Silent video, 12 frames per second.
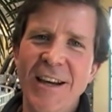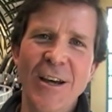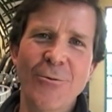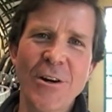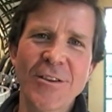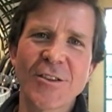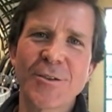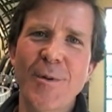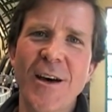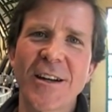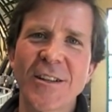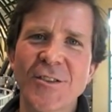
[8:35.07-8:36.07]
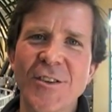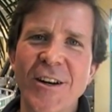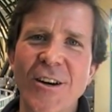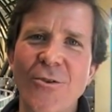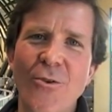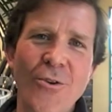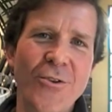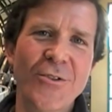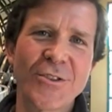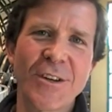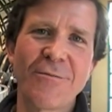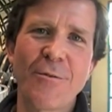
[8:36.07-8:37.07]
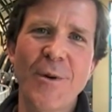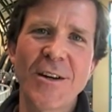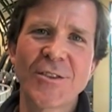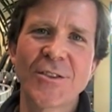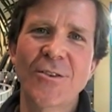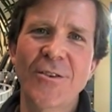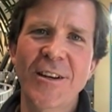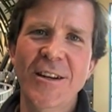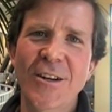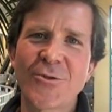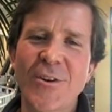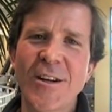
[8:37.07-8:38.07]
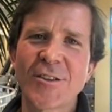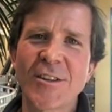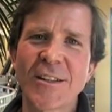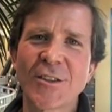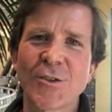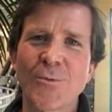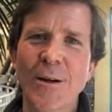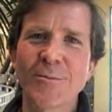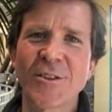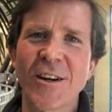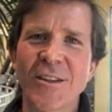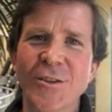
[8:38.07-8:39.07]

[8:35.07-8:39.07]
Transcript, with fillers: And read the spec. It's there, or there's information on the TransNexus website.